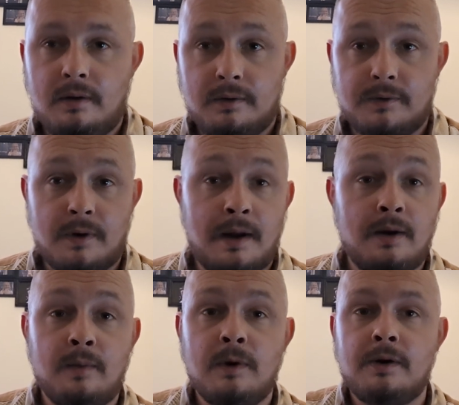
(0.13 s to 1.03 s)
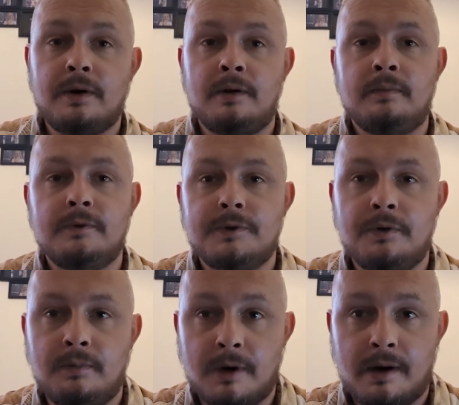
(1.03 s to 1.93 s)
So, hello and welcome
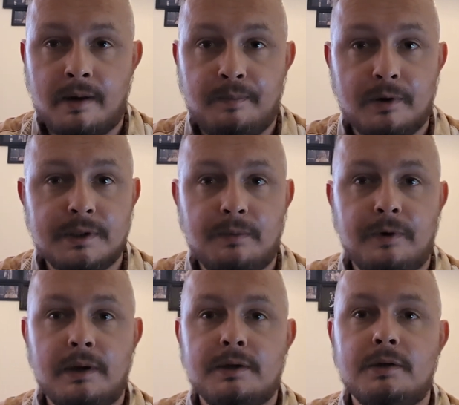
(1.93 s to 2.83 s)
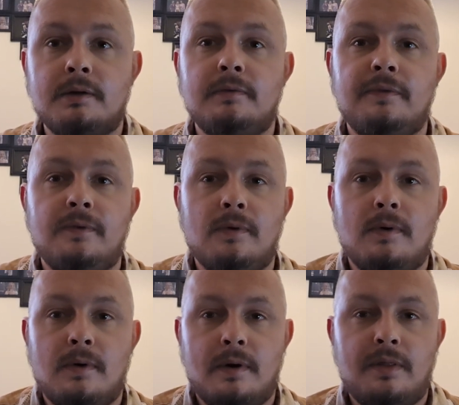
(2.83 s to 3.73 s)
to my boxing prediction
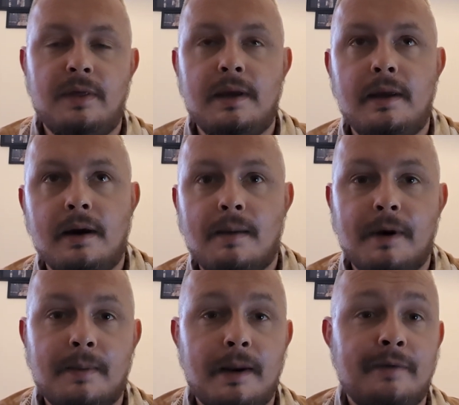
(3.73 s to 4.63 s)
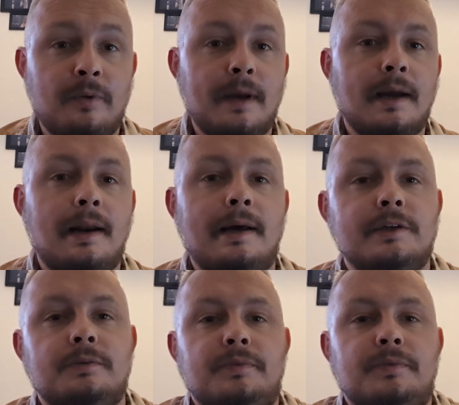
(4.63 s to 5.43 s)
for the upcoming heavyweight clash